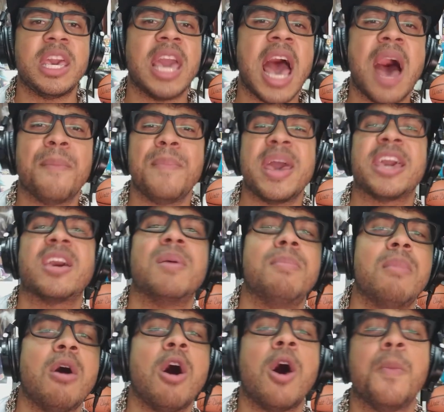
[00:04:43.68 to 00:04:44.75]

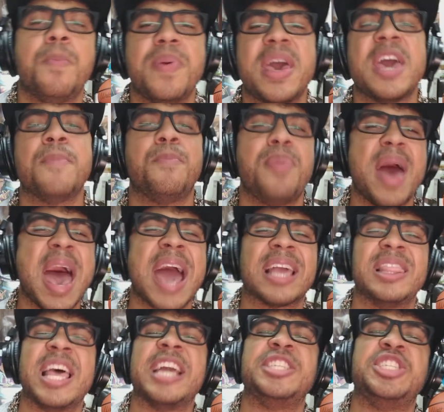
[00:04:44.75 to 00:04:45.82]
Gwen Berry,
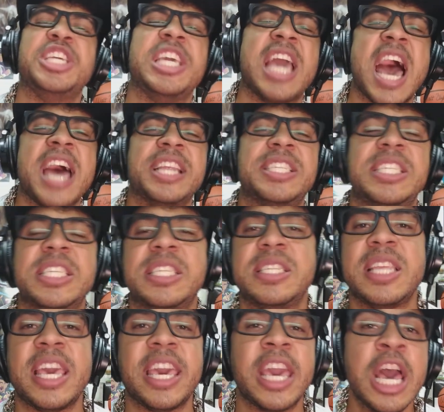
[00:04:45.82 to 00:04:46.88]
Giannis' knee.
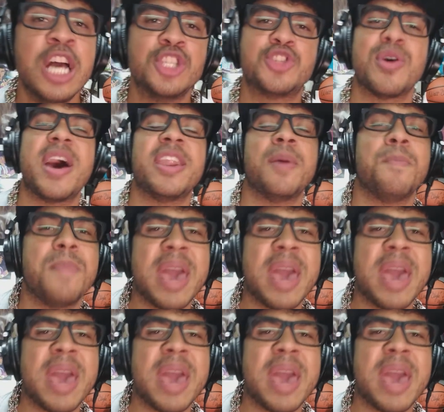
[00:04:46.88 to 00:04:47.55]
Turning your back.